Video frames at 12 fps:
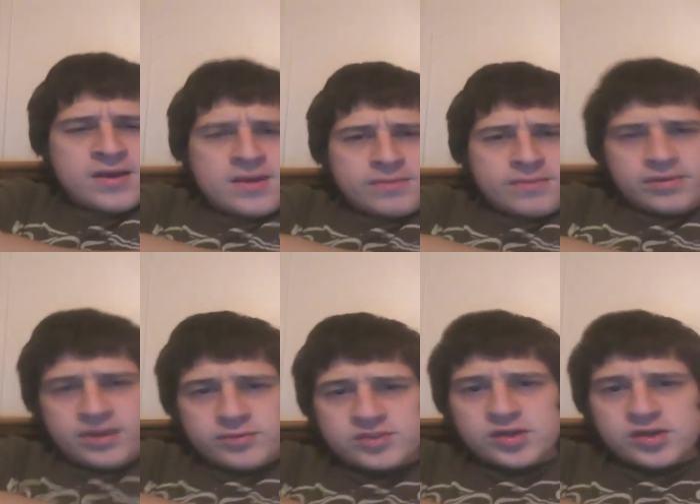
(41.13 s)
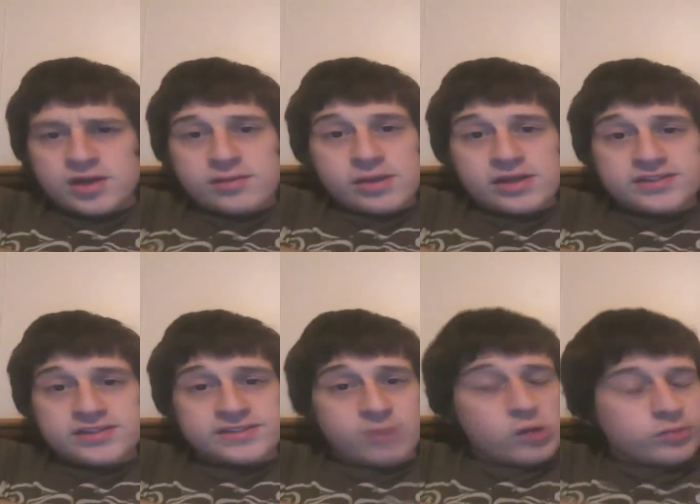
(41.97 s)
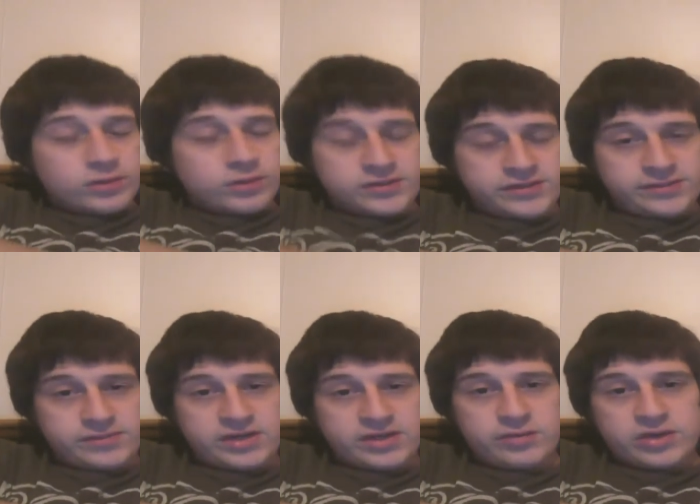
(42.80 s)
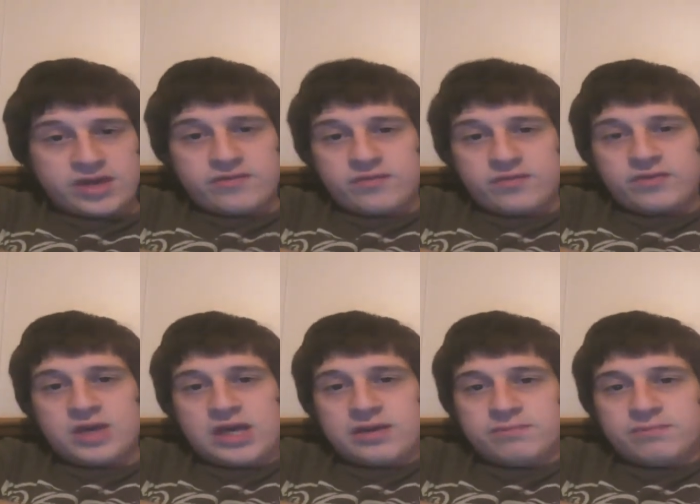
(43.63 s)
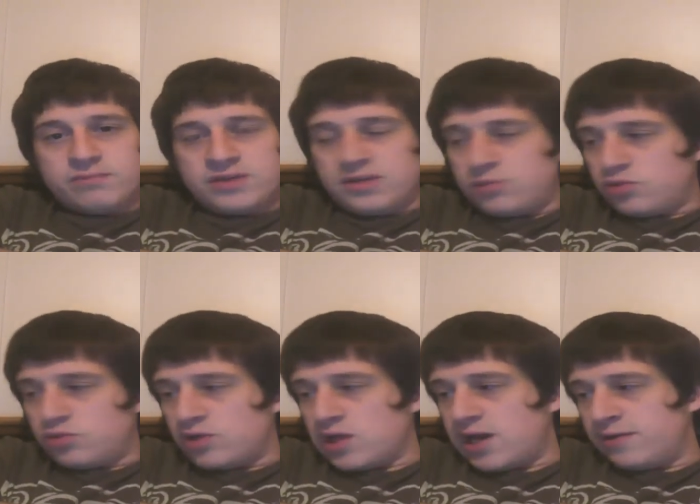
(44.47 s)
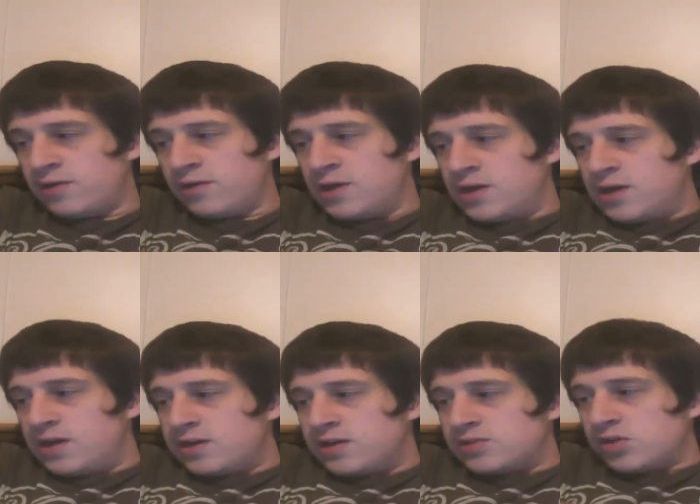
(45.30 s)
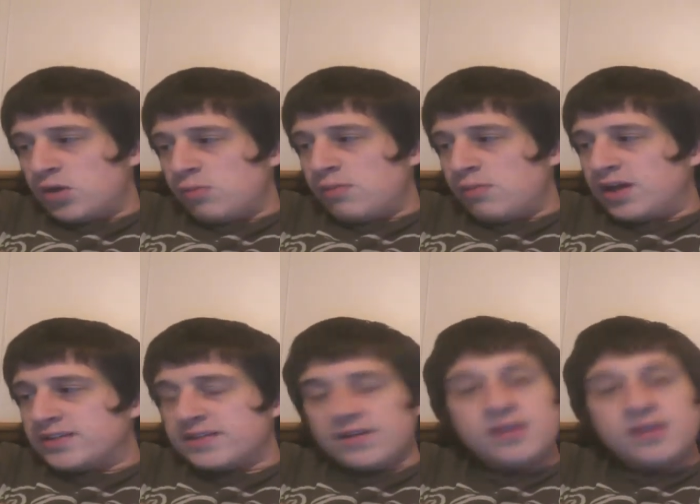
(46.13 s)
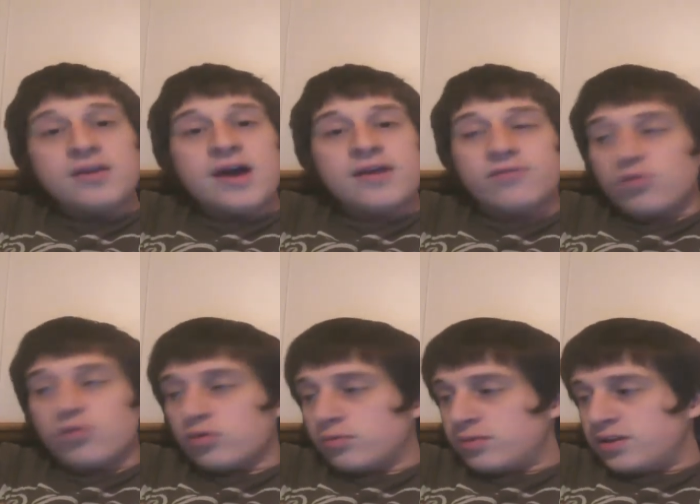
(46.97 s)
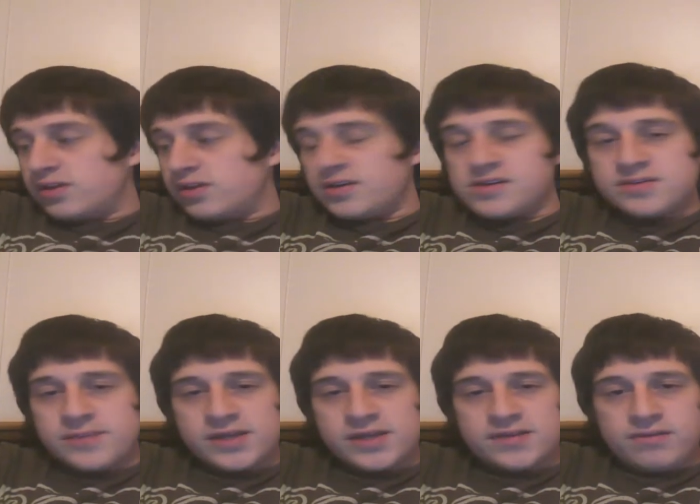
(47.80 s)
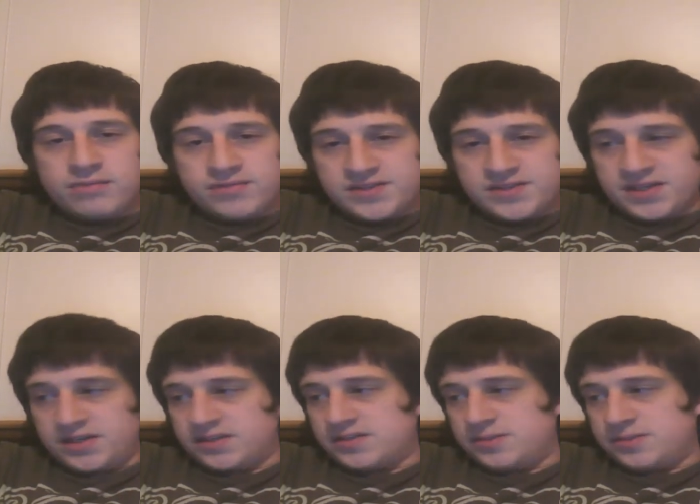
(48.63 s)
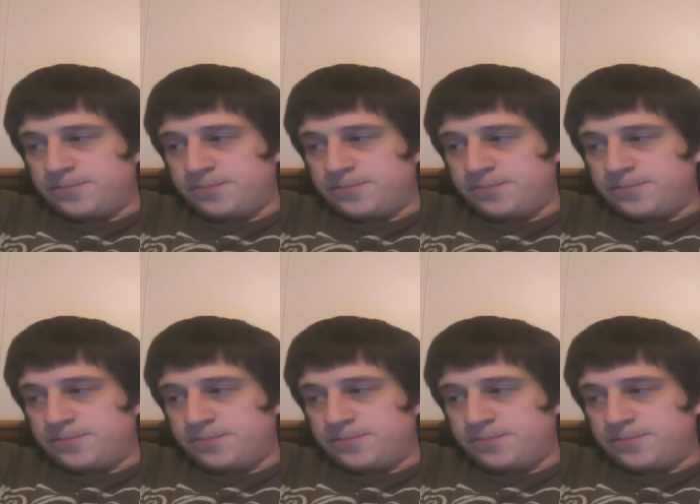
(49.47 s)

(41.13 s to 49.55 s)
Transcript: But he was talking about his Pokemon team that he would have if he had a team in real life. So mine's a little out of order, but it is my team of six.